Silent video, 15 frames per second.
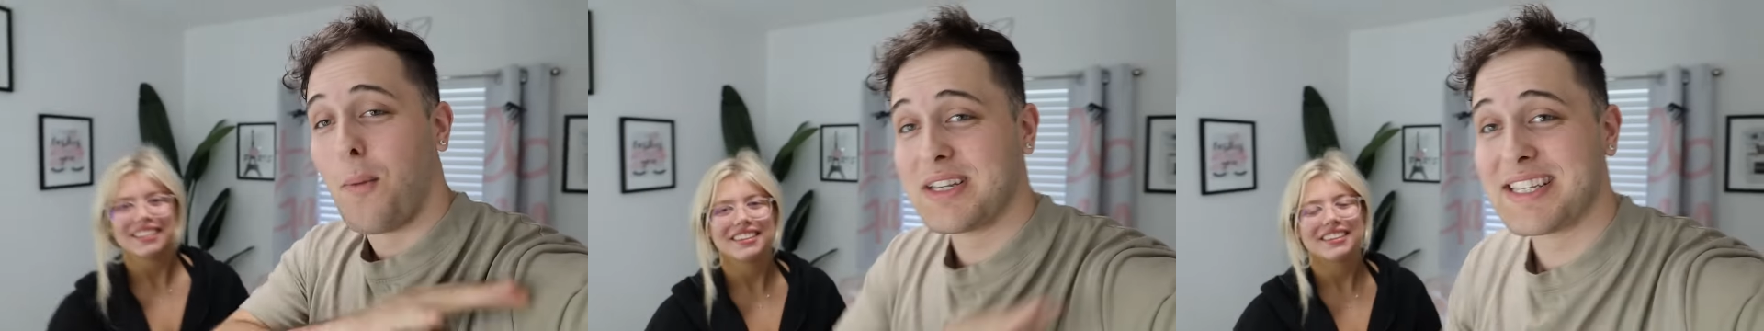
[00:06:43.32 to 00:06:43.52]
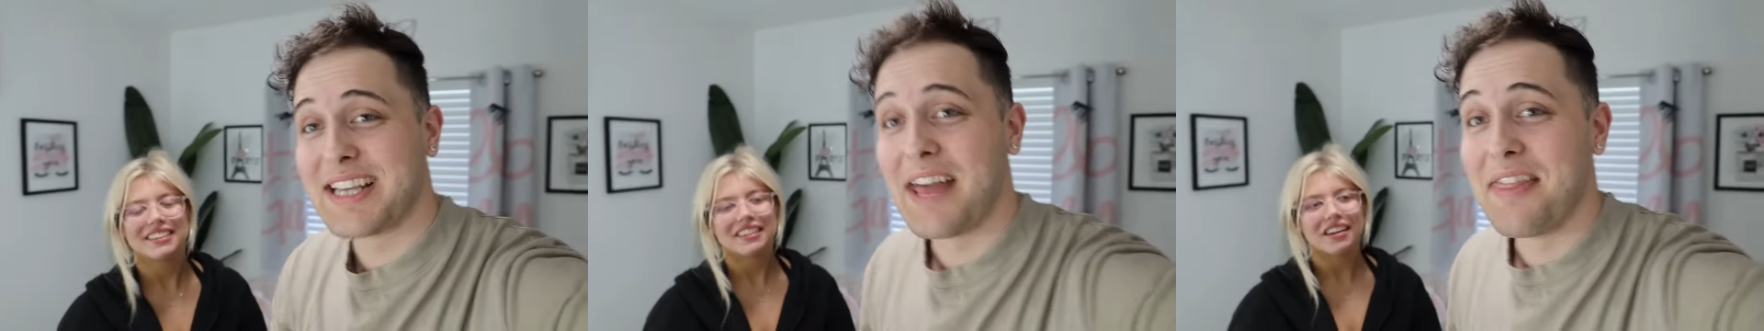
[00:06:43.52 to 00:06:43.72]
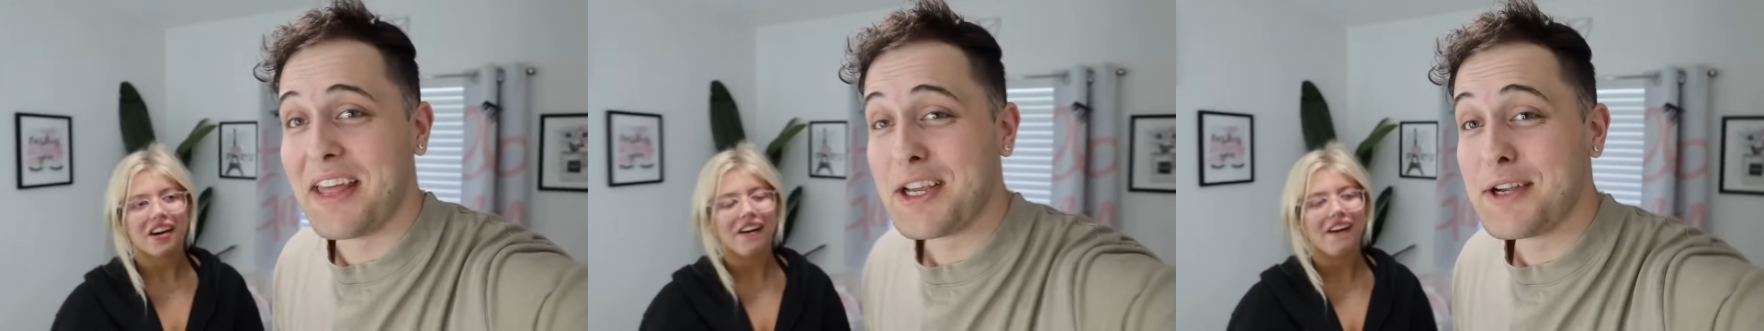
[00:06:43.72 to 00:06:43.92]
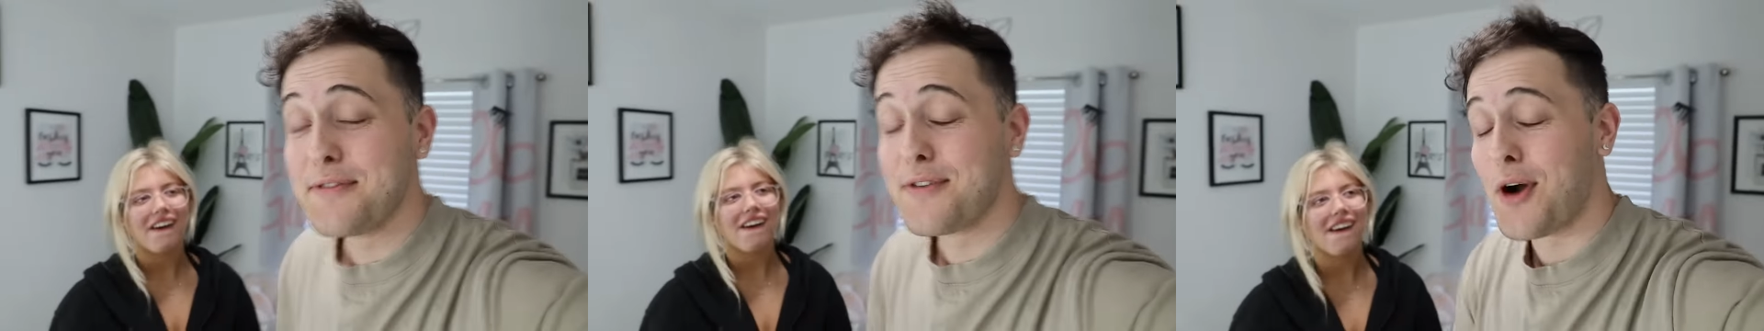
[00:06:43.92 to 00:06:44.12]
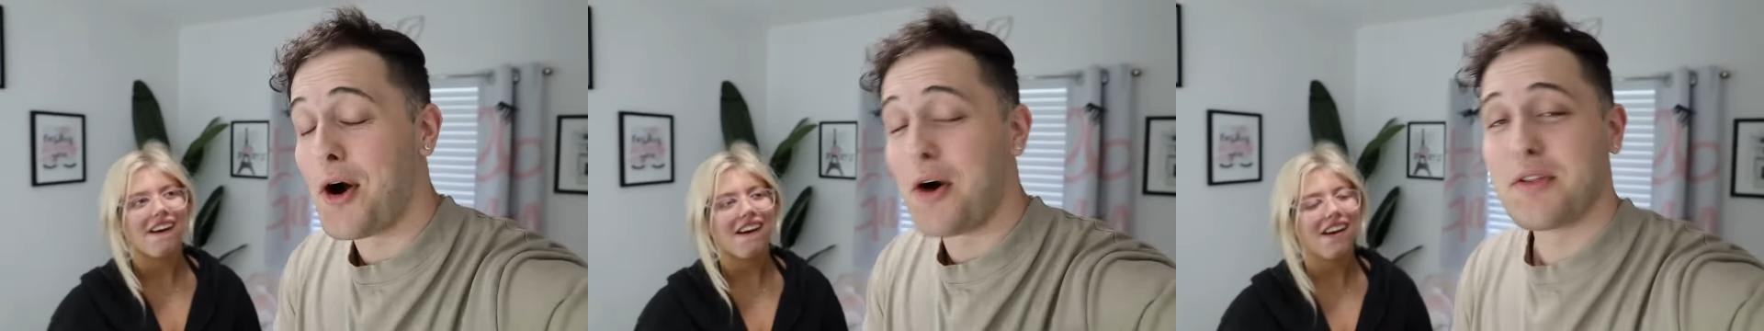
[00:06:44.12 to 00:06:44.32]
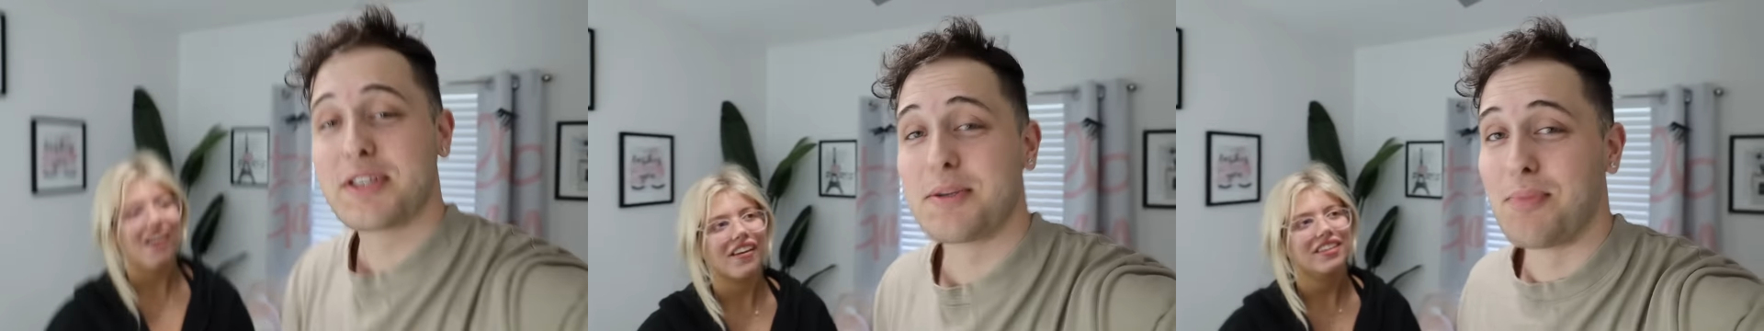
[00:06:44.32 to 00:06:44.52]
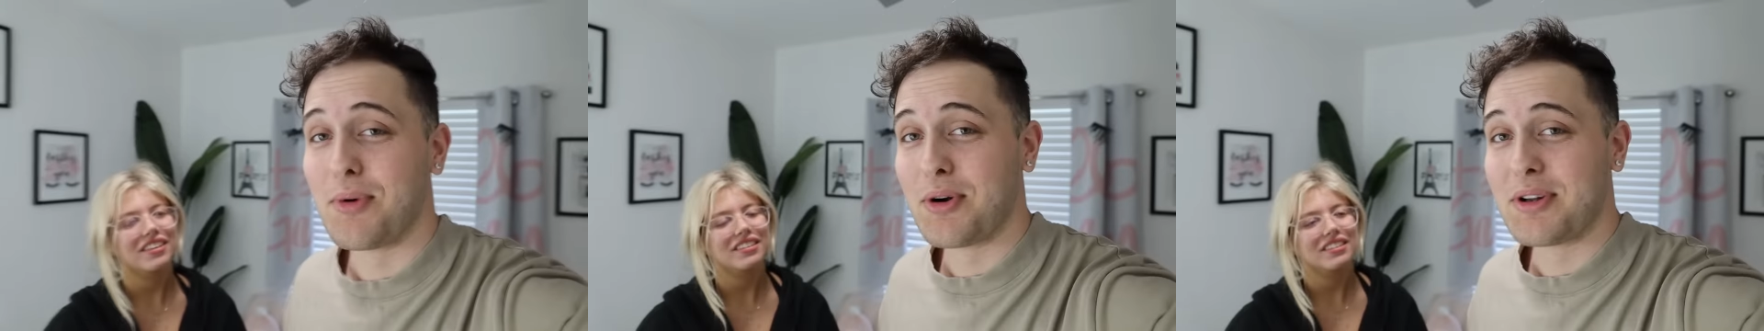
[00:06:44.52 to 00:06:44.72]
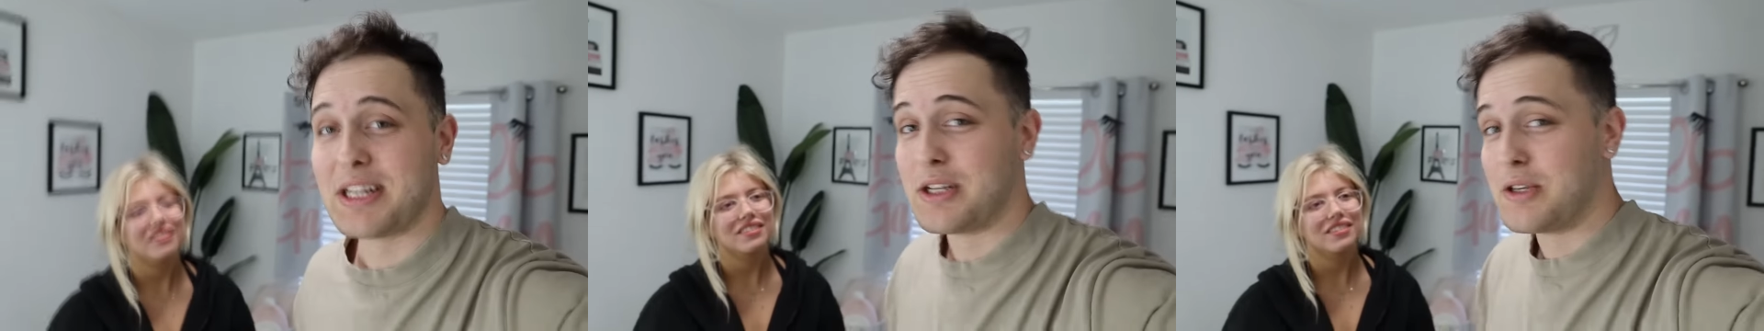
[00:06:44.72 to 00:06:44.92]
Speaker 1: Once again, thank you for all the
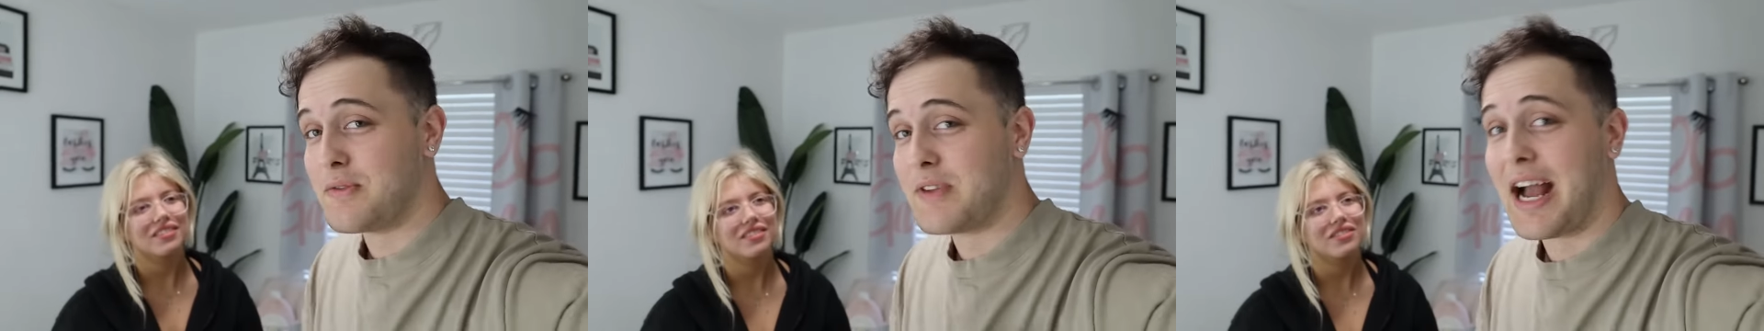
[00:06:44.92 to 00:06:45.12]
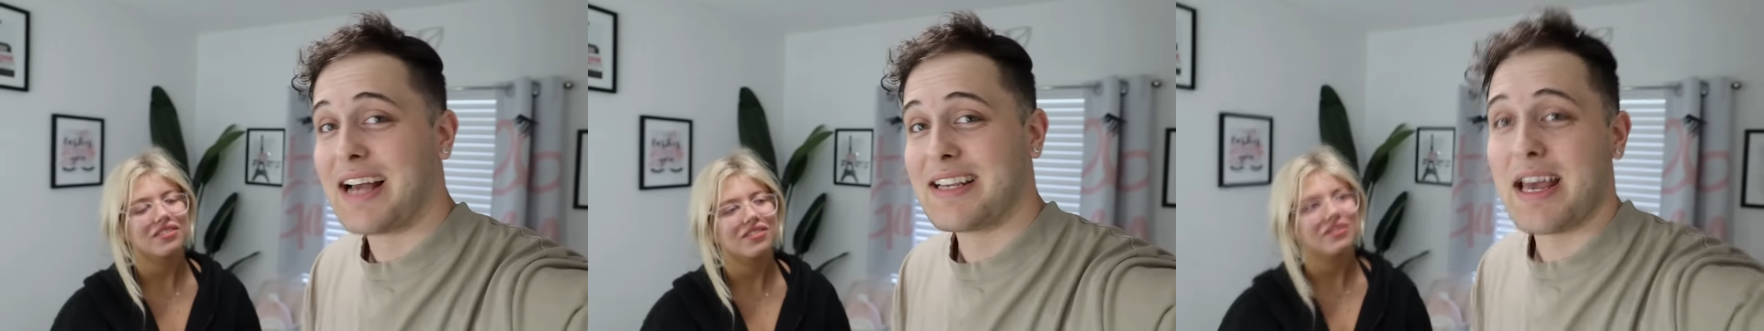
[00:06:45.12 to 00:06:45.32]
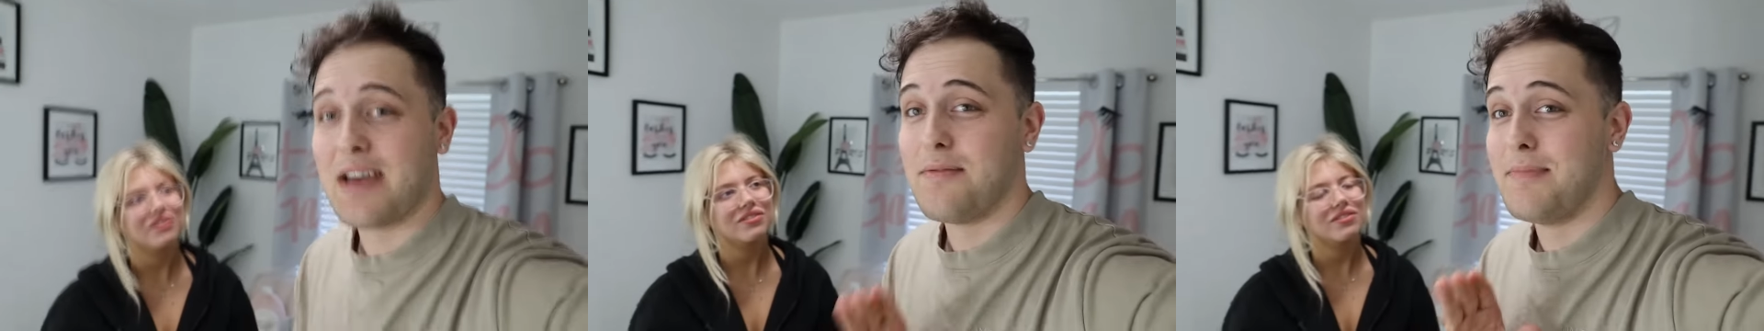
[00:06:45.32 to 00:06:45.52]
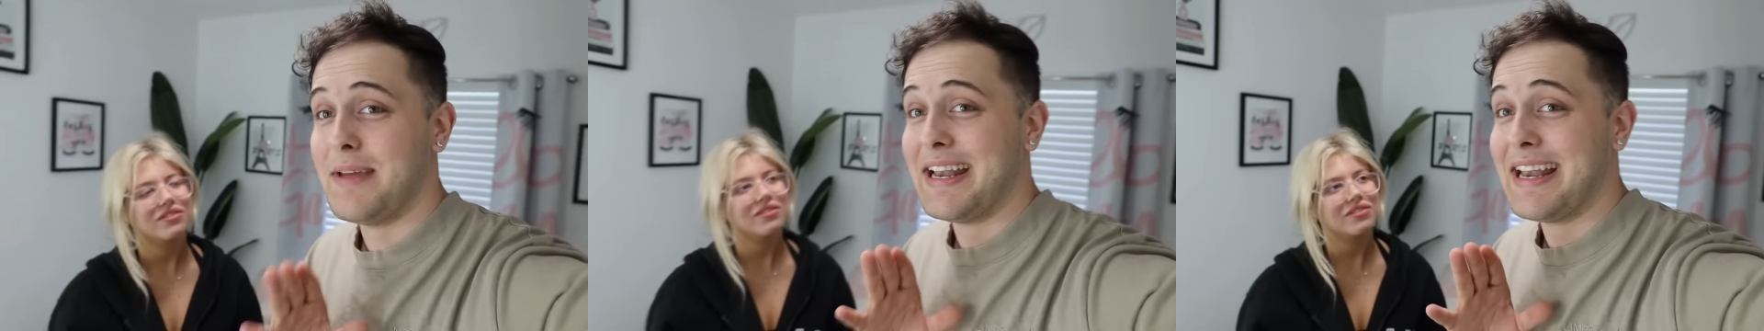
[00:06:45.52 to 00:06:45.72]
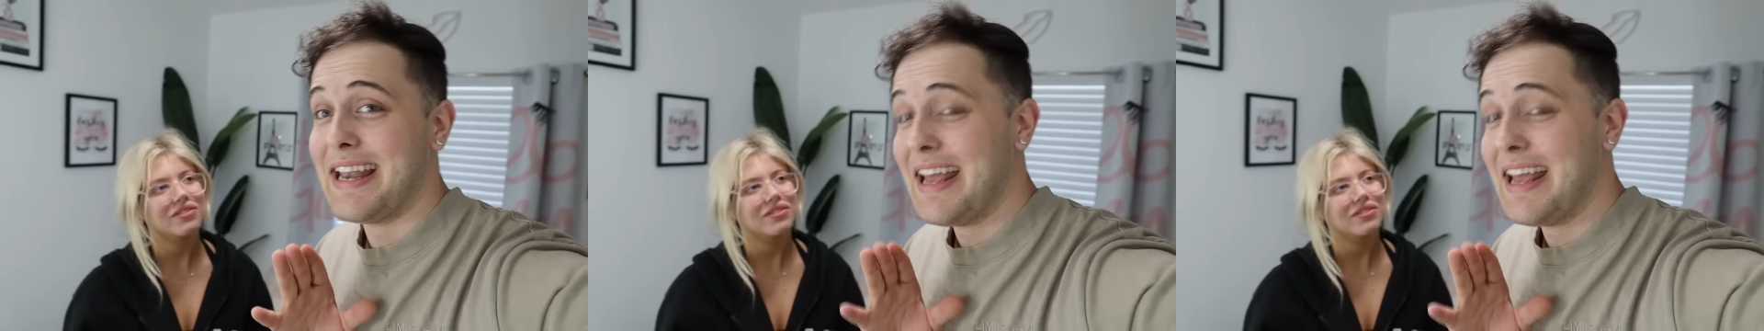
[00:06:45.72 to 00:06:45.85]
support that you guys have been